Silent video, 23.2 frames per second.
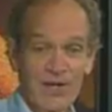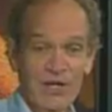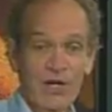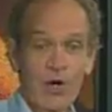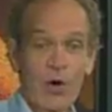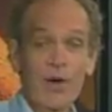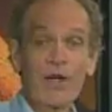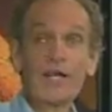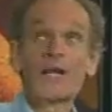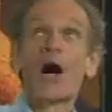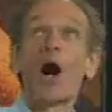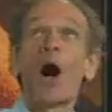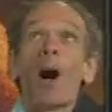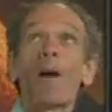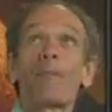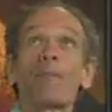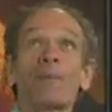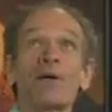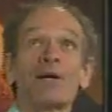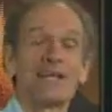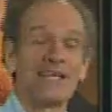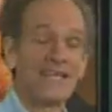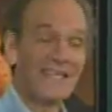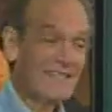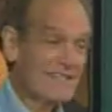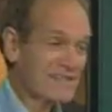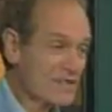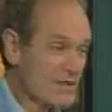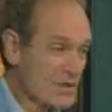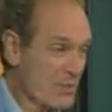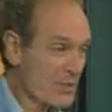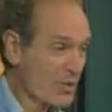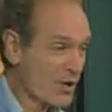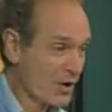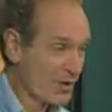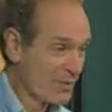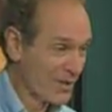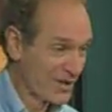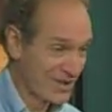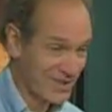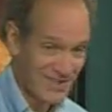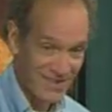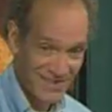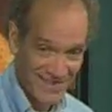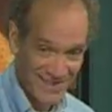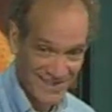going up into the
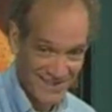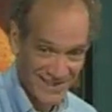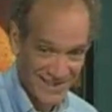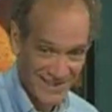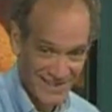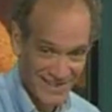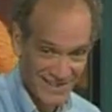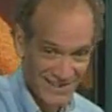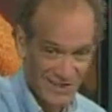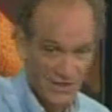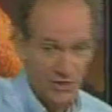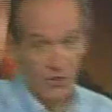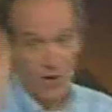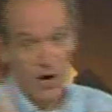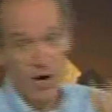pyramid. You go